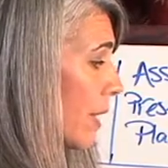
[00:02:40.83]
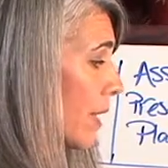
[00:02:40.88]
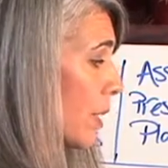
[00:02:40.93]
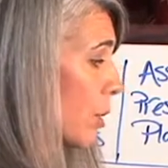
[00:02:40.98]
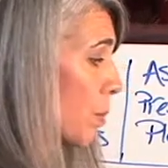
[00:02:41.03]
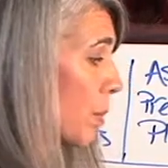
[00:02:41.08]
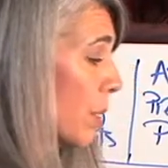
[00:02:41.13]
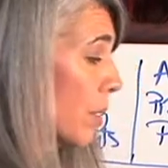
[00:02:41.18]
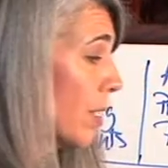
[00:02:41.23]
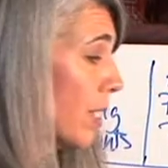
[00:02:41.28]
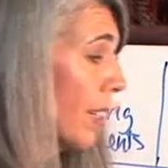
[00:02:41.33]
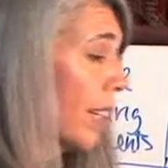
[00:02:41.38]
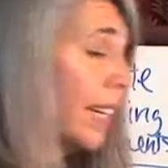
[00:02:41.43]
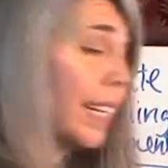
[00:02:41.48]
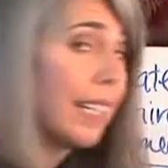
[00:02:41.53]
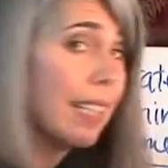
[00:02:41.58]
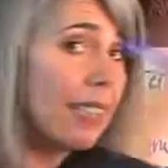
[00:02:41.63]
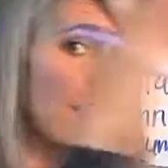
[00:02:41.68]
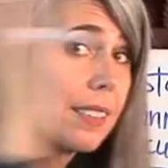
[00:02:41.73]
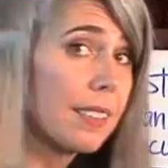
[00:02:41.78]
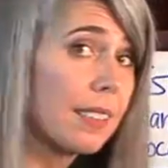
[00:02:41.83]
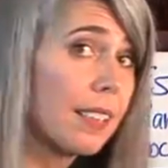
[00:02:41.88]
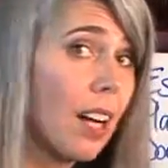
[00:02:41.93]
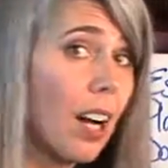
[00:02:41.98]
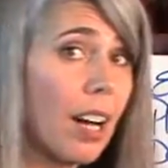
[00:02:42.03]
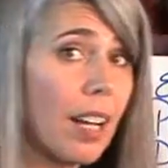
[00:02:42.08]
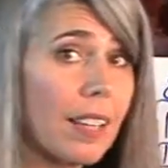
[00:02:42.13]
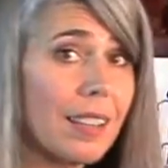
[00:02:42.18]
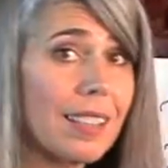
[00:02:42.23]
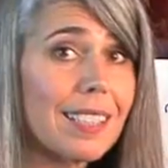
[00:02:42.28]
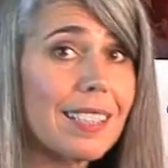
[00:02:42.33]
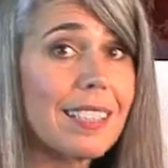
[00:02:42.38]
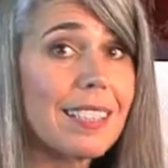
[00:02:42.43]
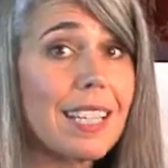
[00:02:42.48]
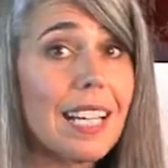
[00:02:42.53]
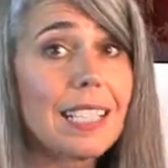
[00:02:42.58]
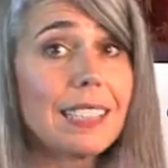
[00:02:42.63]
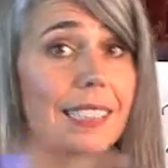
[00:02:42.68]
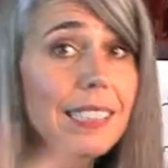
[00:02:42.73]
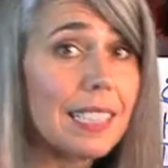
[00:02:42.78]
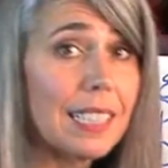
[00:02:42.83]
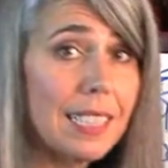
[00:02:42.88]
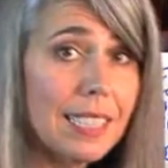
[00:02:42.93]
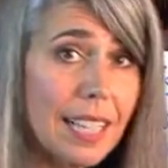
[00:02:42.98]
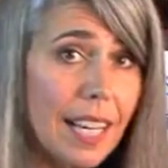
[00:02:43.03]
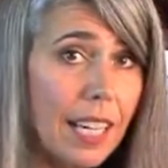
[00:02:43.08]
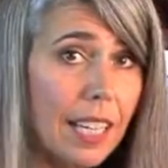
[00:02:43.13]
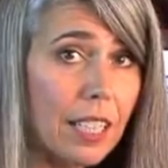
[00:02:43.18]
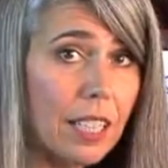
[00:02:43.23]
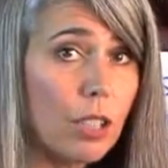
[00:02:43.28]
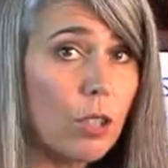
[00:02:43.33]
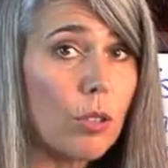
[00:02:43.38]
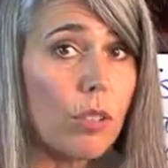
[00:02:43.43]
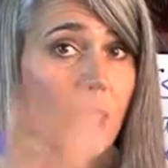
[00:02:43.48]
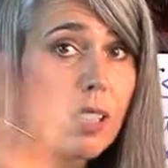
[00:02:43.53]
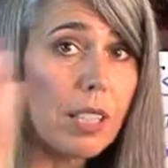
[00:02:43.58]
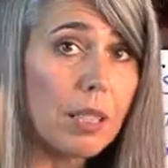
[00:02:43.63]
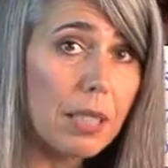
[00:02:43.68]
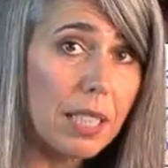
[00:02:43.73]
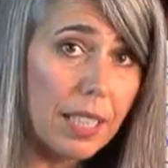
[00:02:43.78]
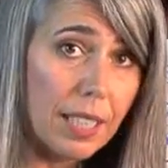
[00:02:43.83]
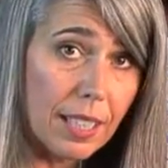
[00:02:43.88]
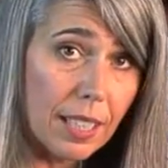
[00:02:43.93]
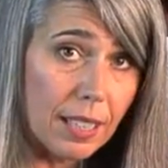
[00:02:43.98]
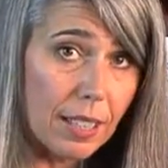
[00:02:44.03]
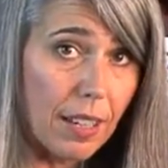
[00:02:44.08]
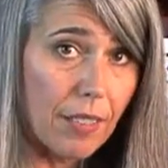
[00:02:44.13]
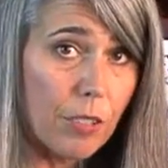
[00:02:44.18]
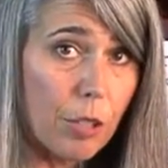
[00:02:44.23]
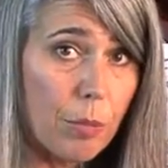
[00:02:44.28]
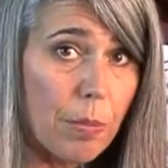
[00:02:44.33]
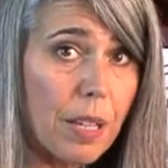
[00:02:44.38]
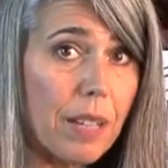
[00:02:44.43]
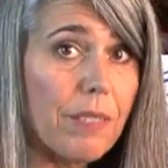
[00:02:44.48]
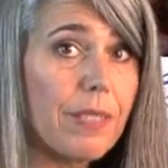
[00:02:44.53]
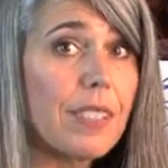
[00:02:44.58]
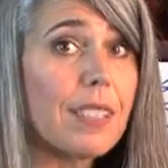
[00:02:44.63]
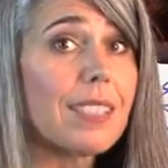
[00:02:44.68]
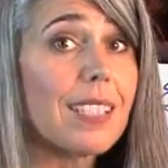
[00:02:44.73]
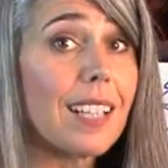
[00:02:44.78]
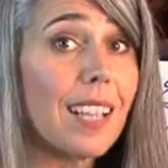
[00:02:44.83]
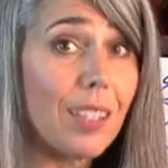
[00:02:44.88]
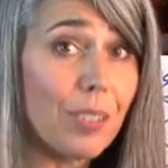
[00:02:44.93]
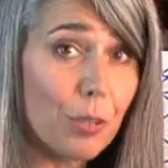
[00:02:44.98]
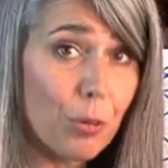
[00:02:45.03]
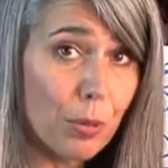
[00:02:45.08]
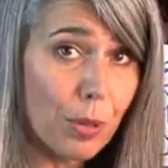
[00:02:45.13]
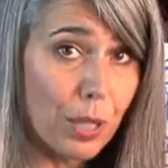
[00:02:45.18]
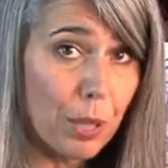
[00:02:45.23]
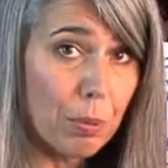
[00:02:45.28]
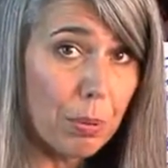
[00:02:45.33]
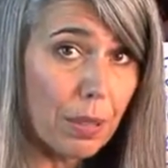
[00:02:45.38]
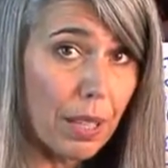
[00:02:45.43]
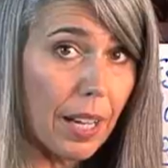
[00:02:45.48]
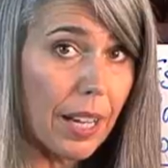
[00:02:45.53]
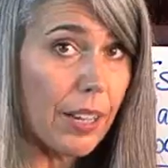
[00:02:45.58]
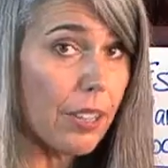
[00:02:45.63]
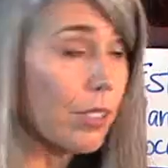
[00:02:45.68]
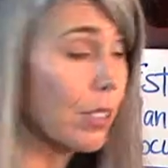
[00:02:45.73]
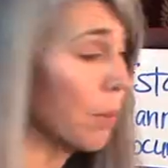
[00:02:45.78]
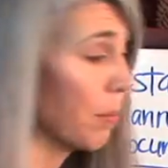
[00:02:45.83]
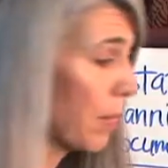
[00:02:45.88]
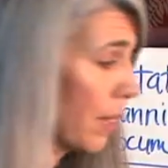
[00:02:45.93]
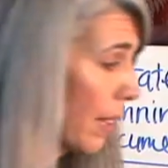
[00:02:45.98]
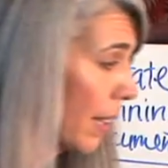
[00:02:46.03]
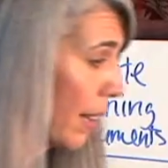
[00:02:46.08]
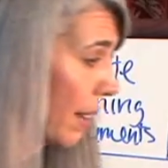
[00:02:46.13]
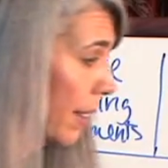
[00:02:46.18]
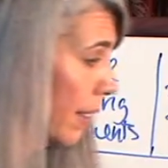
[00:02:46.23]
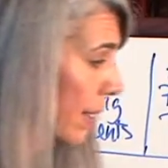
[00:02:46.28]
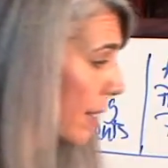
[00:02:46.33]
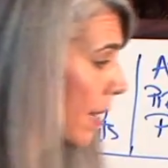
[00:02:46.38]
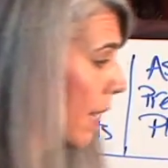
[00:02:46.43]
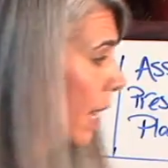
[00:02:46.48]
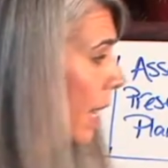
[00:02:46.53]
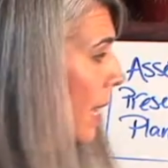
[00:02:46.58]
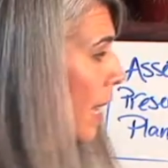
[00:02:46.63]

to this person, it's gone. The state's going to take it, or they're going to get kicked off their benefits and have to reapply or something like this.